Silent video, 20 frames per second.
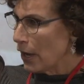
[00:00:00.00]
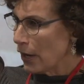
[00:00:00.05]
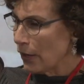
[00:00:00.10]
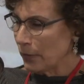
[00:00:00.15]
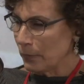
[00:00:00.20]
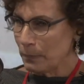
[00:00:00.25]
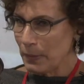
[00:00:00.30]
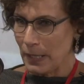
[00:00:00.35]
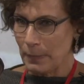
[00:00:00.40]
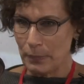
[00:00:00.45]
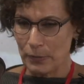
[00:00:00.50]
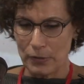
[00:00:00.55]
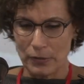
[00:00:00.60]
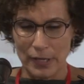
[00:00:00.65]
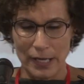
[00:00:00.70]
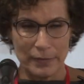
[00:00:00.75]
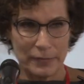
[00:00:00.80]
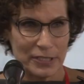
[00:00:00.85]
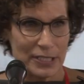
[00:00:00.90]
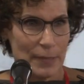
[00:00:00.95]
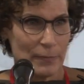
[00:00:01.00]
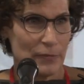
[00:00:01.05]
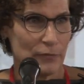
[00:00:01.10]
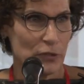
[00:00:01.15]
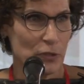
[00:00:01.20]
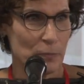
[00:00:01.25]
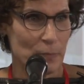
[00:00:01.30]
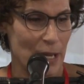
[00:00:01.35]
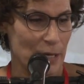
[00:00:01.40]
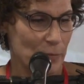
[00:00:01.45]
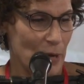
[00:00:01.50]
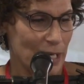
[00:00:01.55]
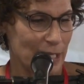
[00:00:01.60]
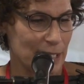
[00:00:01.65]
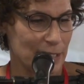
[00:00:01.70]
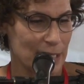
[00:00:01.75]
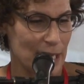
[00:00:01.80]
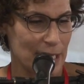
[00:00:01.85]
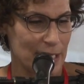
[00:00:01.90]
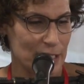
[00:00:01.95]
our people, and some of you may
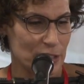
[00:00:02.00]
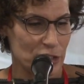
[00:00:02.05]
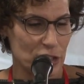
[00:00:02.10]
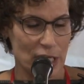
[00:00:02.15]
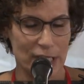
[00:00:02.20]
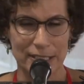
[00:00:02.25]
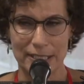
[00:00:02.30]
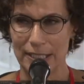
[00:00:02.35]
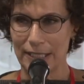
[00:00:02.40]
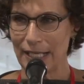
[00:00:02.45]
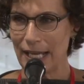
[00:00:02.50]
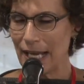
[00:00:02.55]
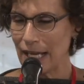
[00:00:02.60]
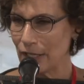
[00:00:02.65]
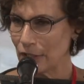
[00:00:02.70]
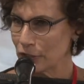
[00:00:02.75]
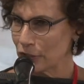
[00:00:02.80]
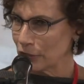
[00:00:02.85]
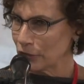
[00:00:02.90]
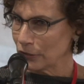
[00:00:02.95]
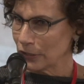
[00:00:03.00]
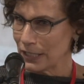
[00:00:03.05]
recognize Justin Kander.